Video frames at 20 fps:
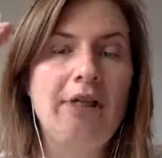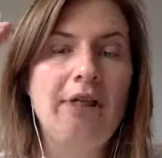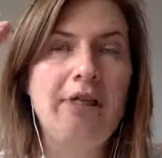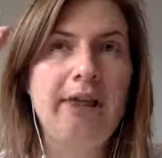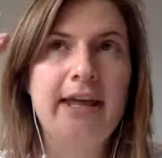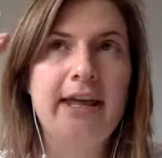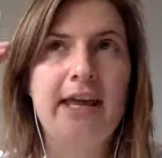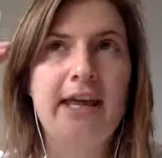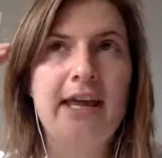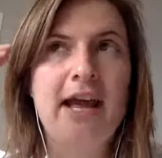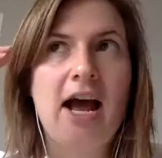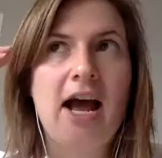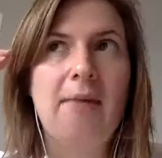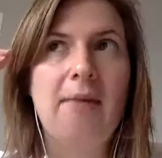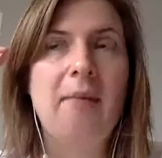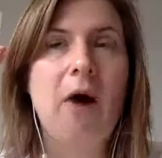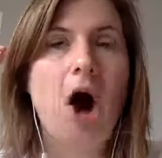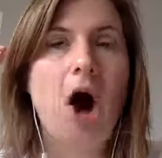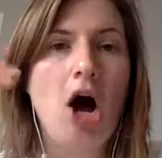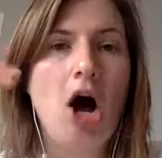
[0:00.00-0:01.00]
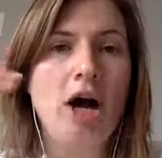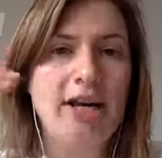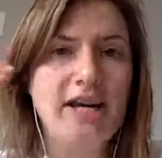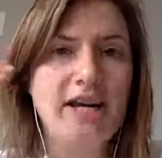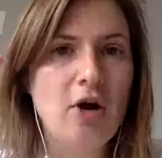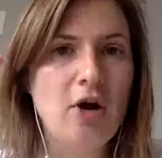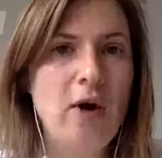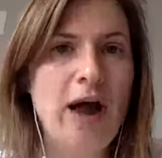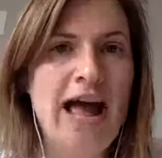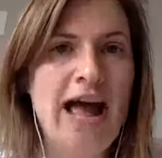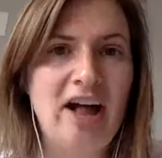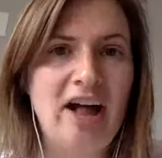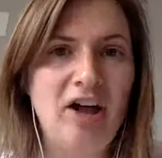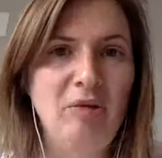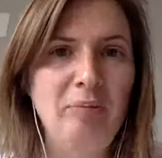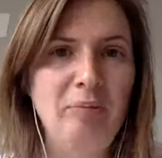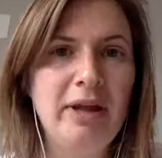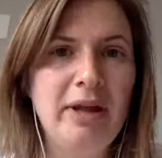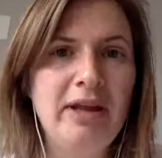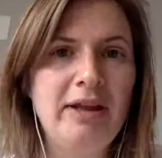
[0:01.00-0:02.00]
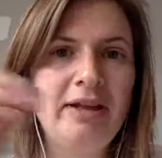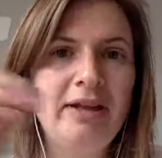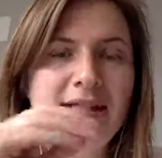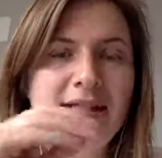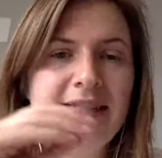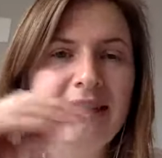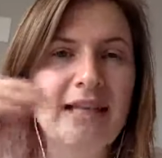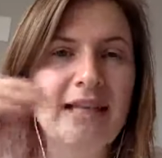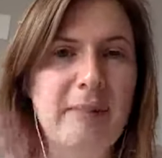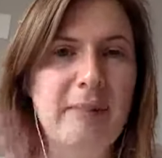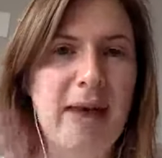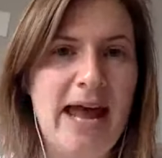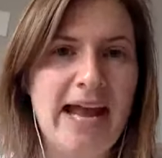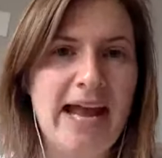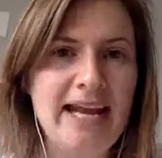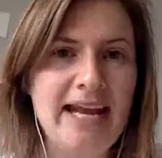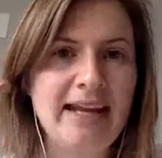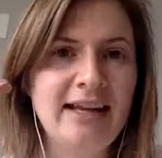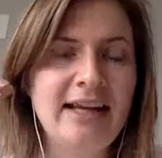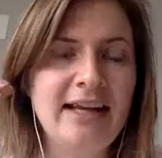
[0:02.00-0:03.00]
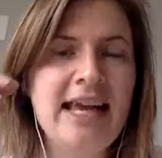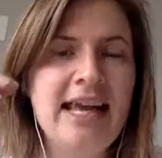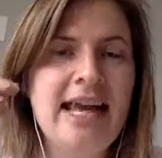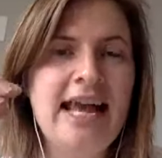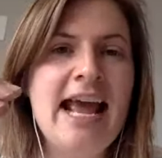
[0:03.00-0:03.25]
the audio help subheading.